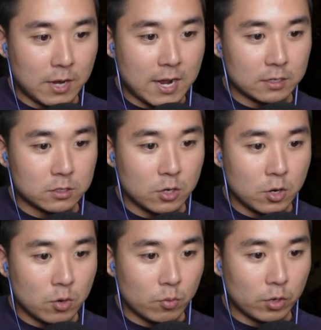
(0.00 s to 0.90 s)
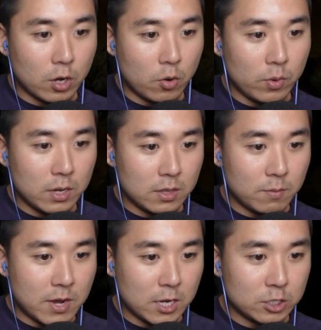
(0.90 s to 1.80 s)
Guys, we're going in
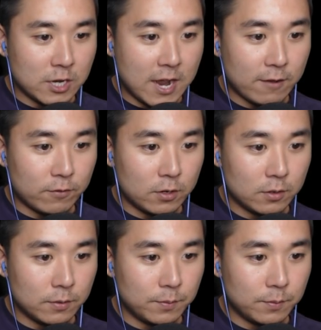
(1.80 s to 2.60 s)
the mine shaft.